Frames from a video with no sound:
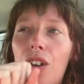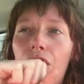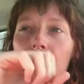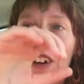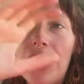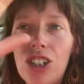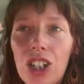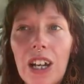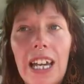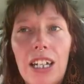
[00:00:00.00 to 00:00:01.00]

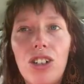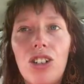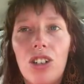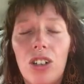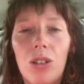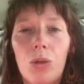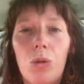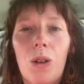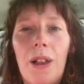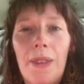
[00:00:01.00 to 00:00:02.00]
venture into